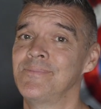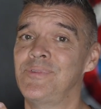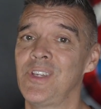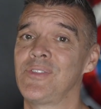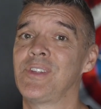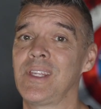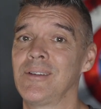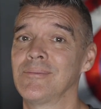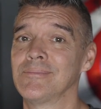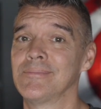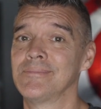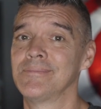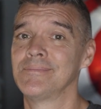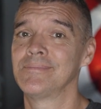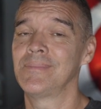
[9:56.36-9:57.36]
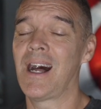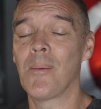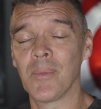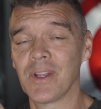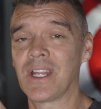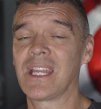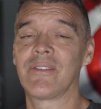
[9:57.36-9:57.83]
50. I'm
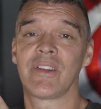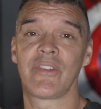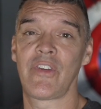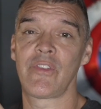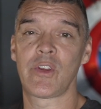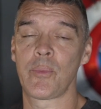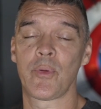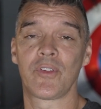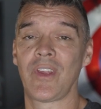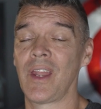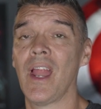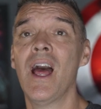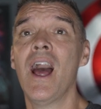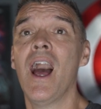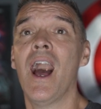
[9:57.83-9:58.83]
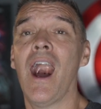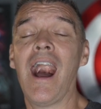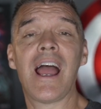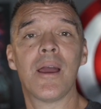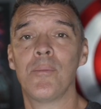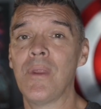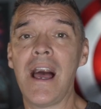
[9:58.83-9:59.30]
going to give it a 50%.
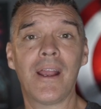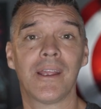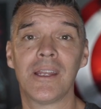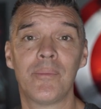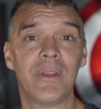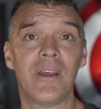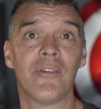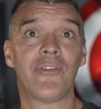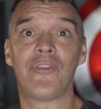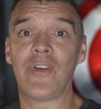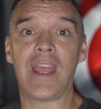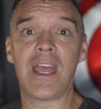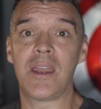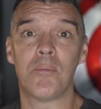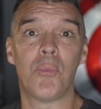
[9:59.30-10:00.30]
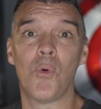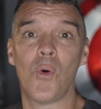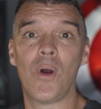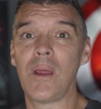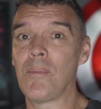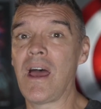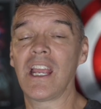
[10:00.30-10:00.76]
I am not going to be a
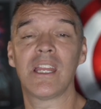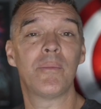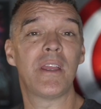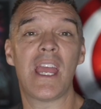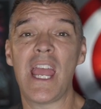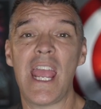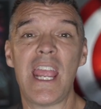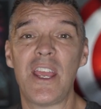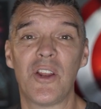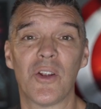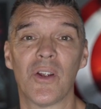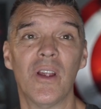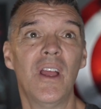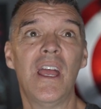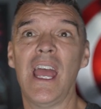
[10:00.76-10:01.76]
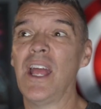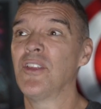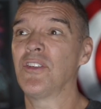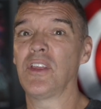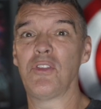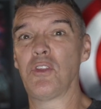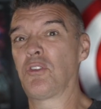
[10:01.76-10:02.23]
fanboy. I'm not going to be a hater and
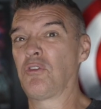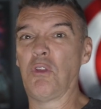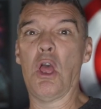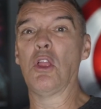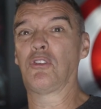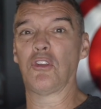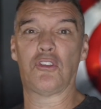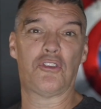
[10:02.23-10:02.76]
say, it's a